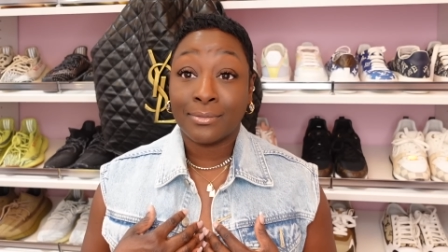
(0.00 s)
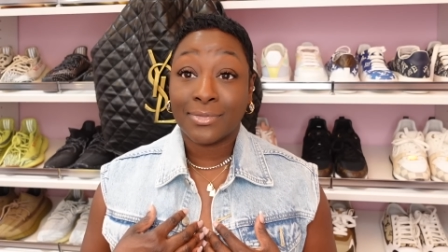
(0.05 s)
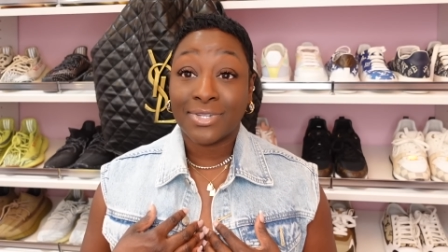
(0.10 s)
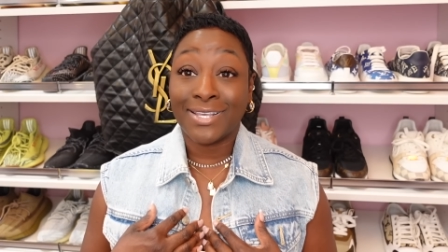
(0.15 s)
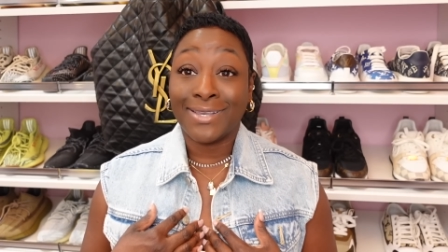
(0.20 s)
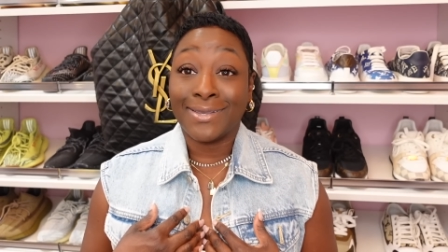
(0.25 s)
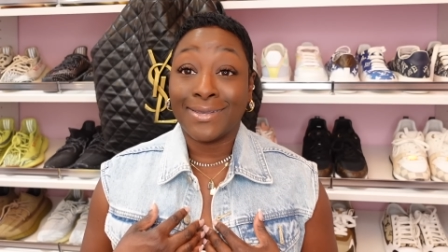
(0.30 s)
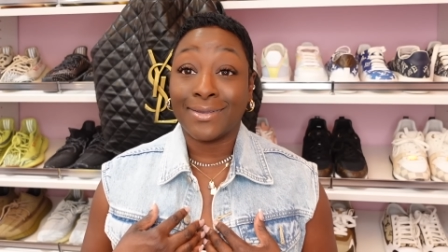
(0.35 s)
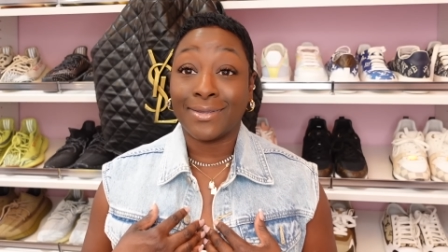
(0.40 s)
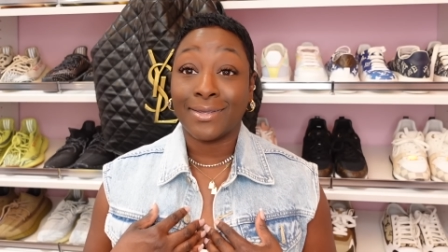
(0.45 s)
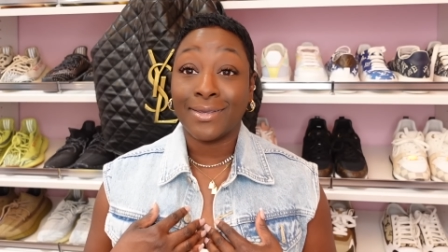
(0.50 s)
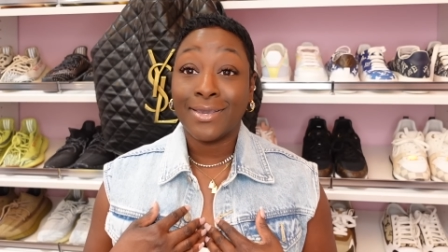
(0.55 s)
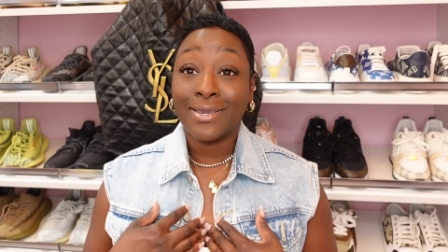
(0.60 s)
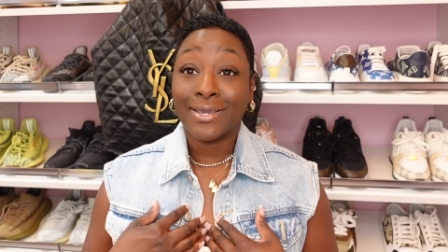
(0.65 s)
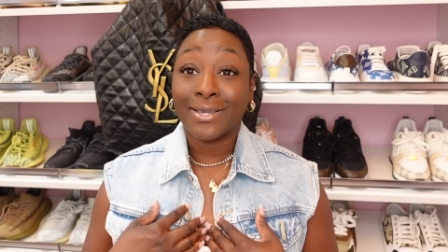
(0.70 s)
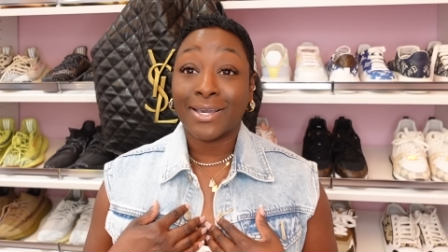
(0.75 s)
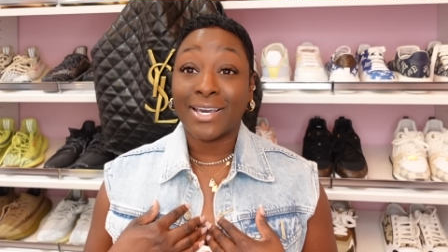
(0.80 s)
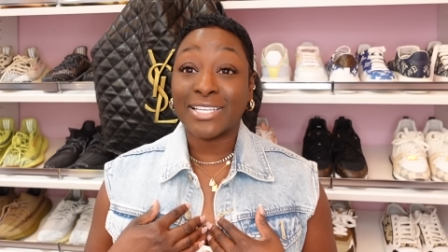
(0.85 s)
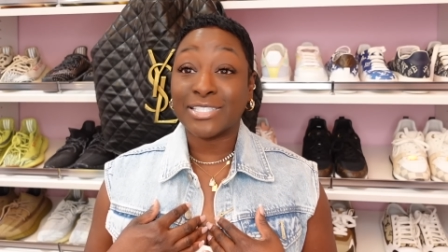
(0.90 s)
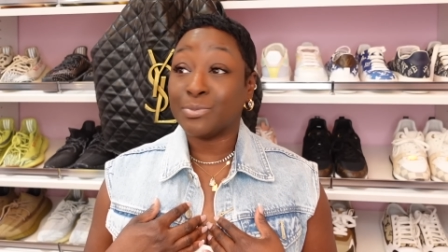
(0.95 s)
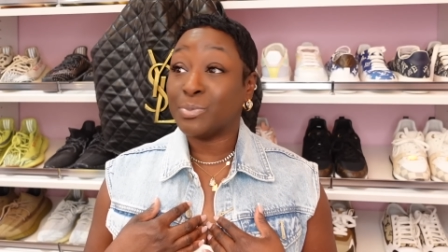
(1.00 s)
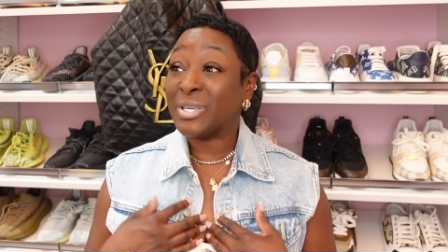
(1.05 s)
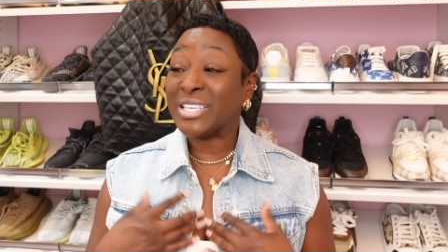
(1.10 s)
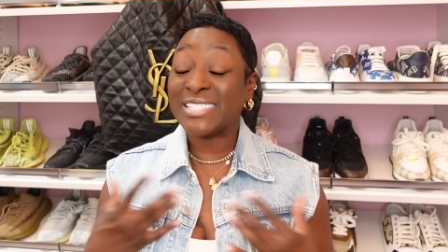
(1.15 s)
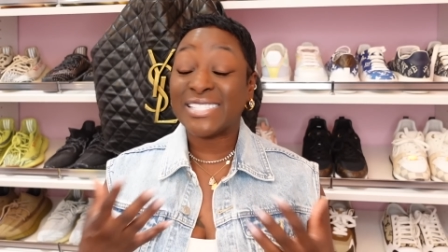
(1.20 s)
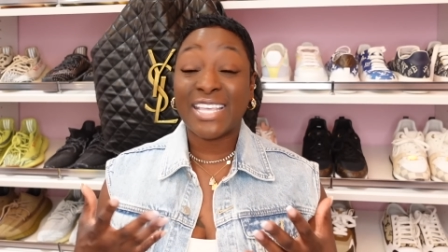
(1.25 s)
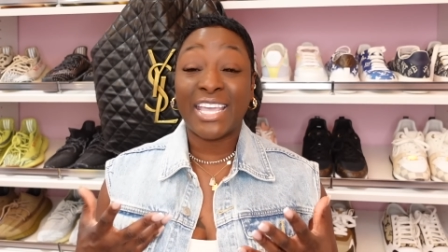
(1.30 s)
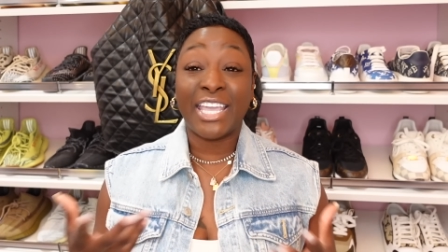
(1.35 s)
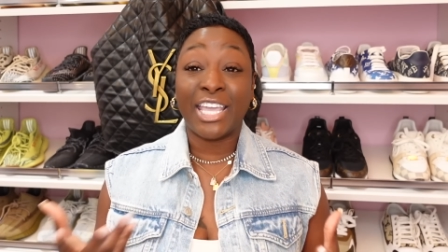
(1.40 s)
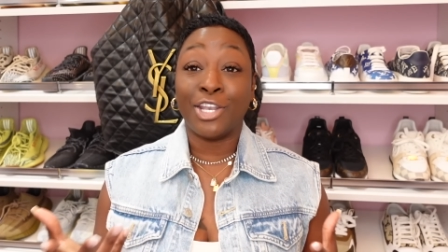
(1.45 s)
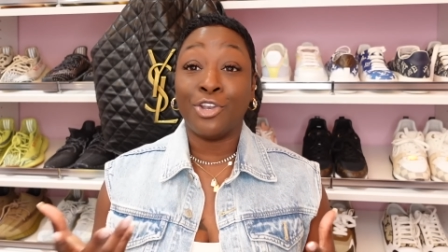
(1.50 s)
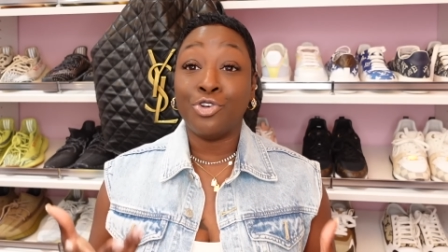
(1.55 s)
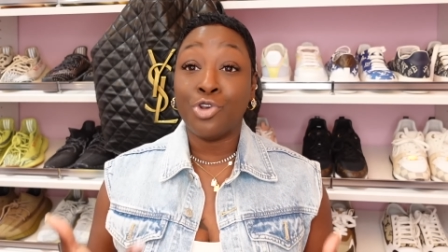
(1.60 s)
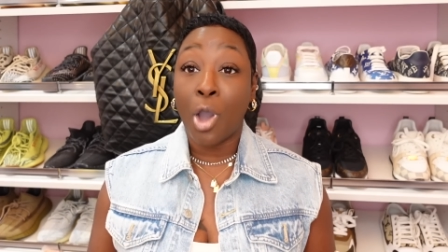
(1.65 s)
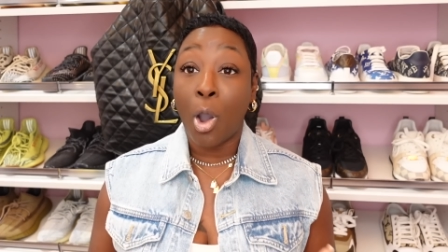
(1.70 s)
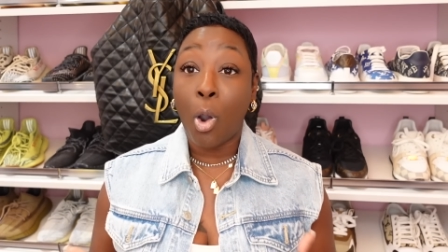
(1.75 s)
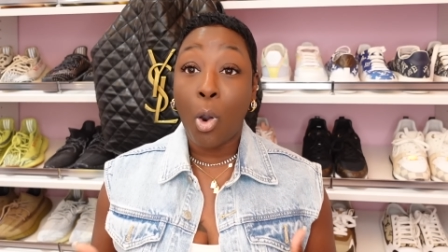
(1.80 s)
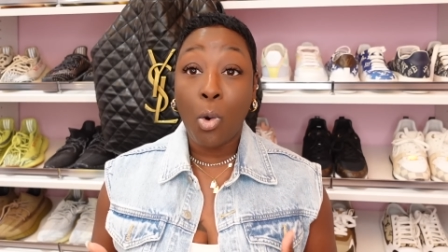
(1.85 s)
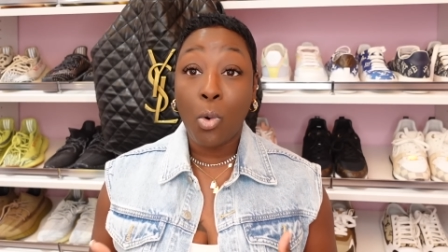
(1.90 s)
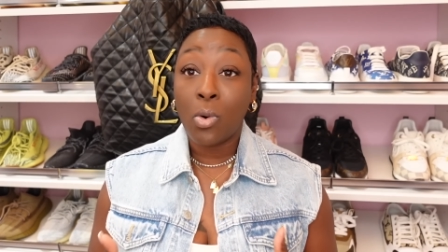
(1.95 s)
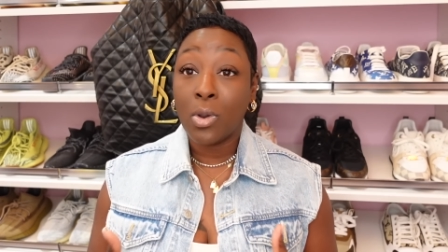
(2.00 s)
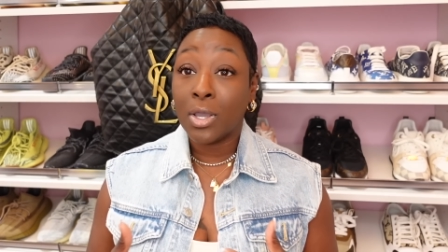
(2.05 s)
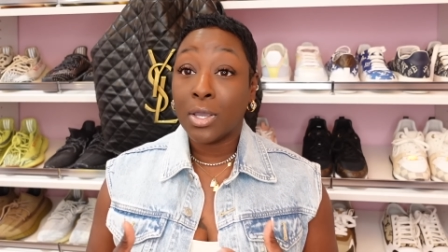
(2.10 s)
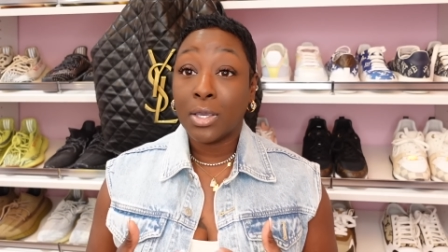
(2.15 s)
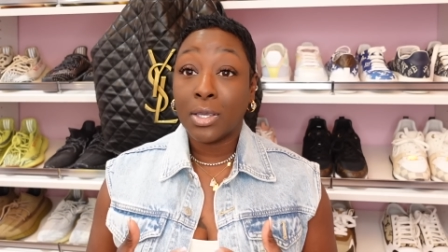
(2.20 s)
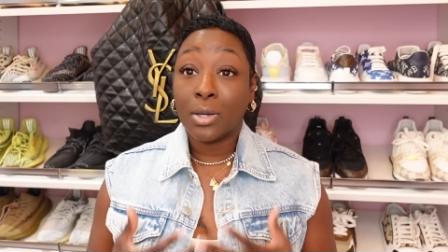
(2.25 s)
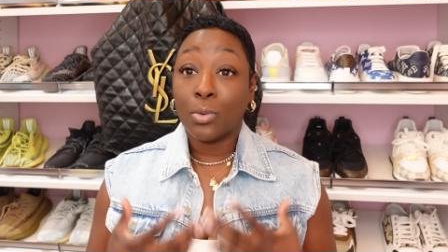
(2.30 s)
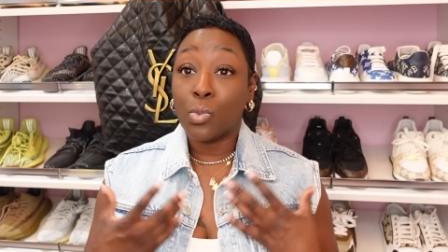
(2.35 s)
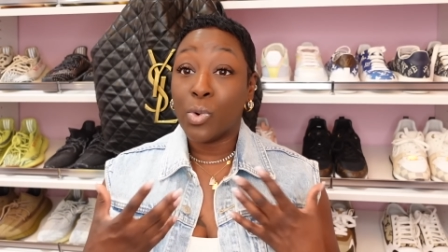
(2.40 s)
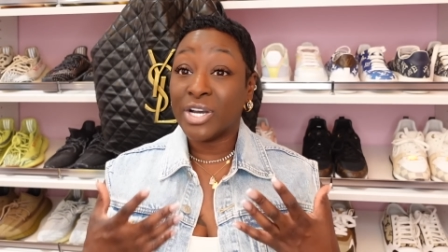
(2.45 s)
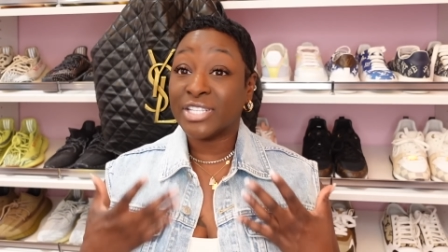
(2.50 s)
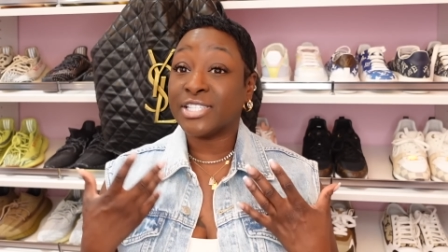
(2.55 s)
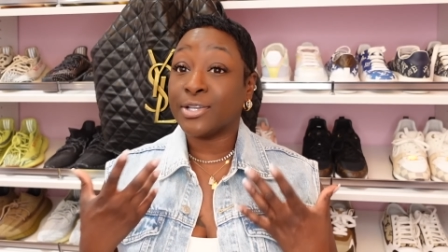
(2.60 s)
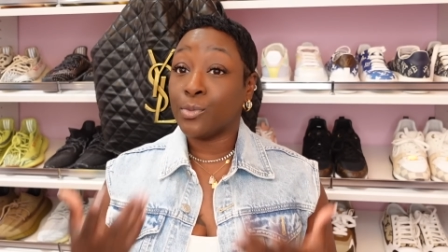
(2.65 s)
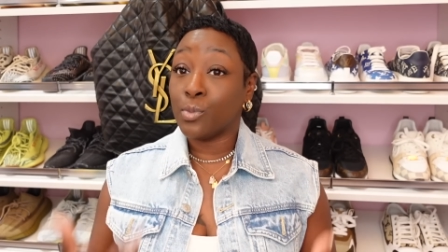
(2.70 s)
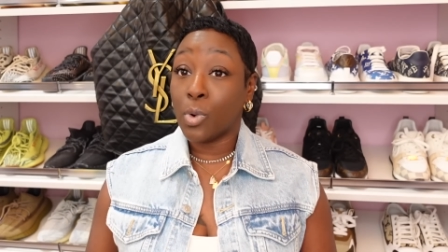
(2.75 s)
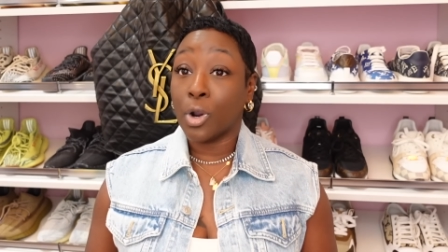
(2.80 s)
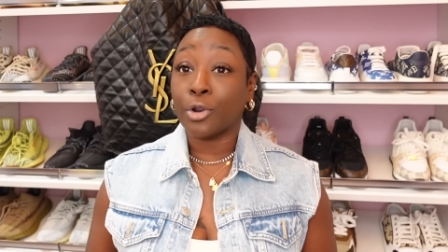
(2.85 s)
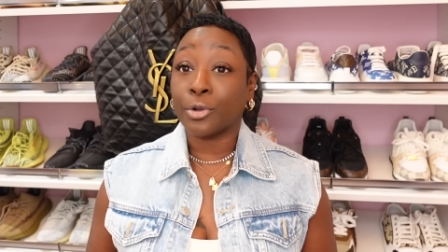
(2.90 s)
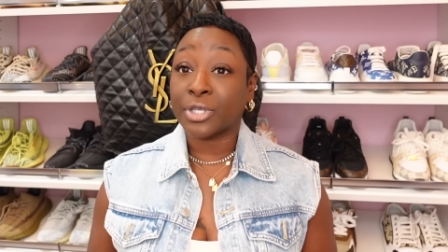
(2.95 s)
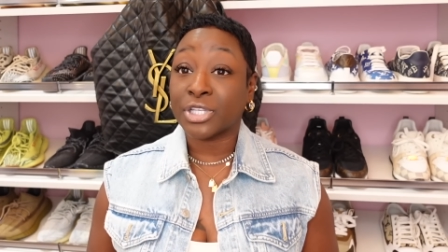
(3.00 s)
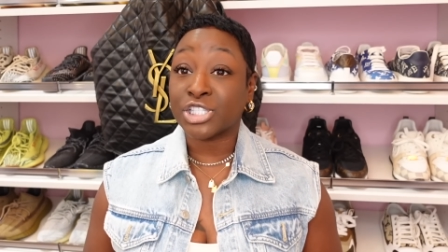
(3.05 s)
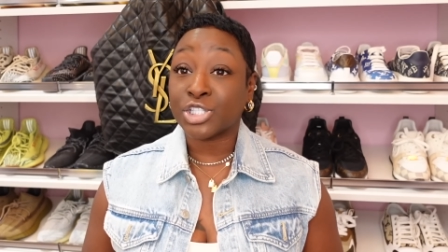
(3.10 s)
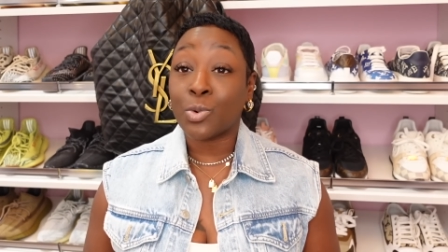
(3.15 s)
Because me saying no wasn't working.